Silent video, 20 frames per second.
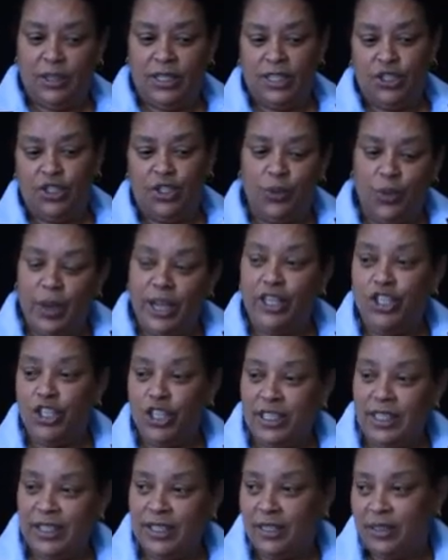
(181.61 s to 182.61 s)

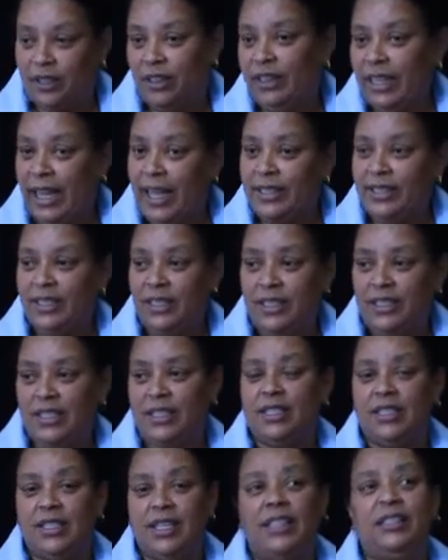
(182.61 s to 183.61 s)
situation, he's got assets,
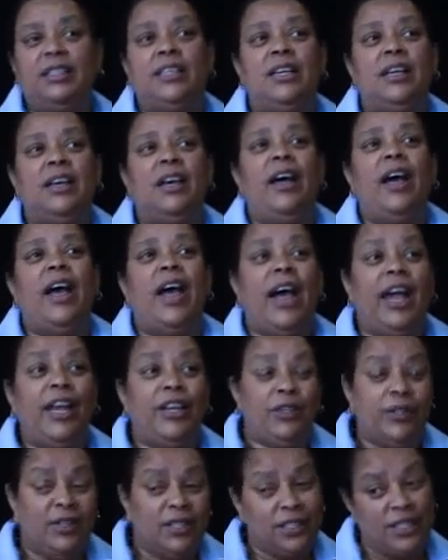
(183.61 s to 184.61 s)
etc.,
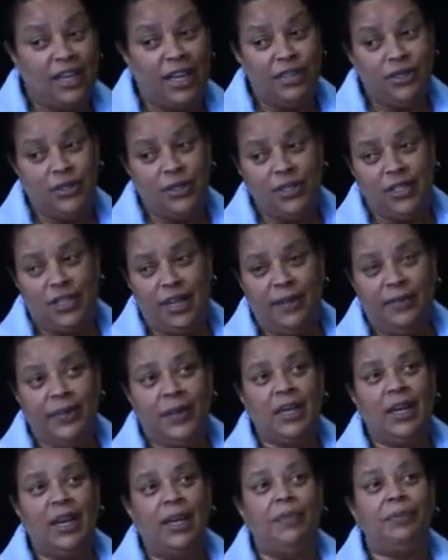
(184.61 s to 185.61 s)
and you decide to sign
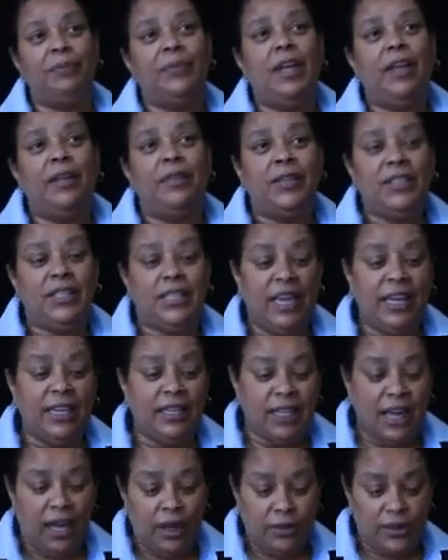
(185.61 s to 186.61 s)
the client. The
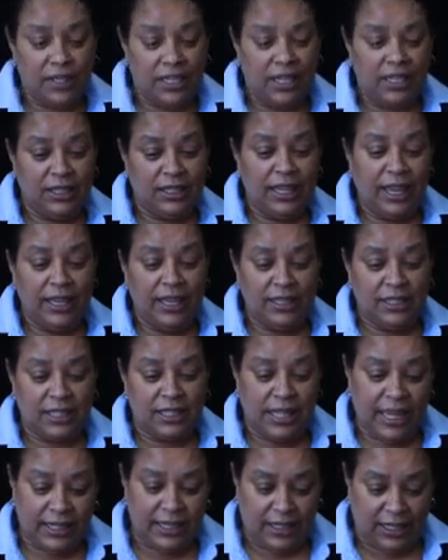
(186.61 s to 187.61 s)
debt counselor takes
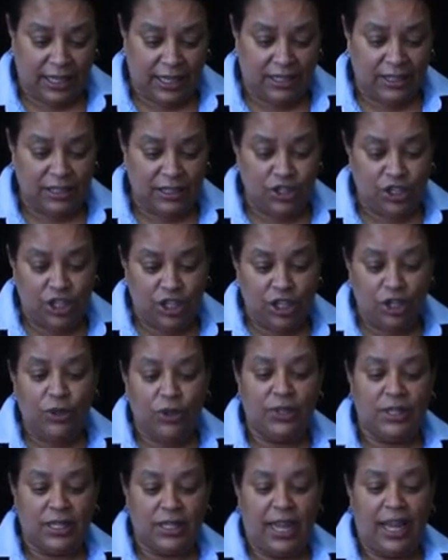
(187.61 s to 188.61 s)
that debt and she
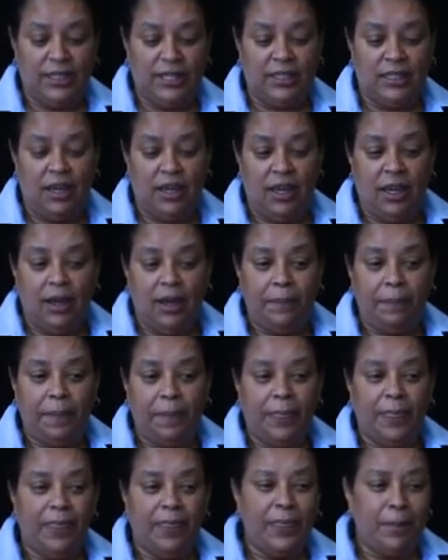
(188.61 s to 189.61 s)
looks at
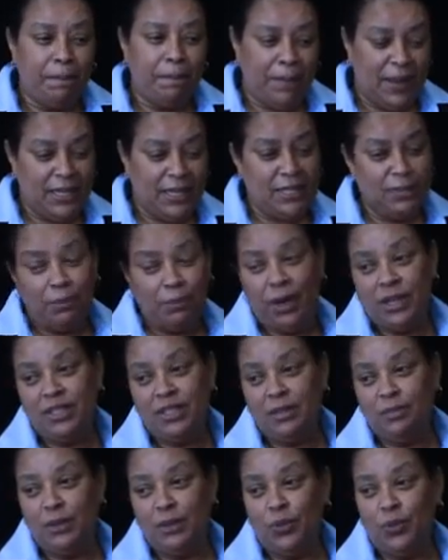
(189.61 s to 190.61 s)
the best
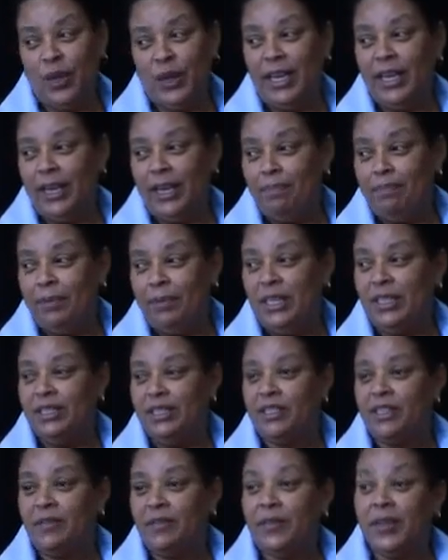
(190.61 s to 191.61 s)
possible way and
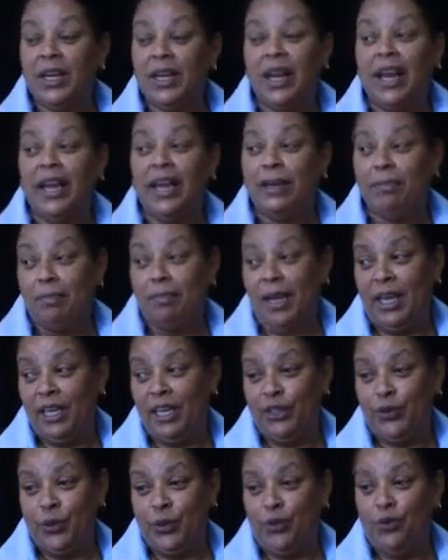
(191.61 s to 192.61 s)
means of the client
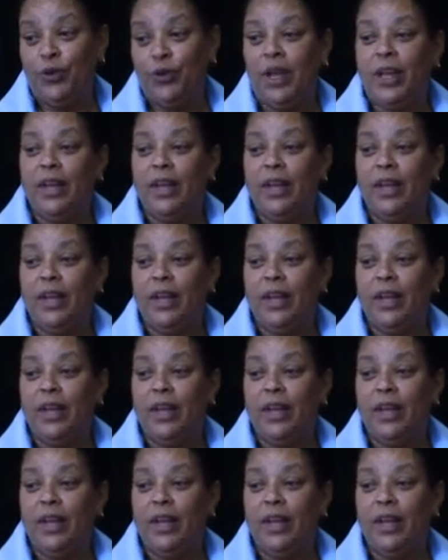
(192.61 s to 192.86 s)
paying it off,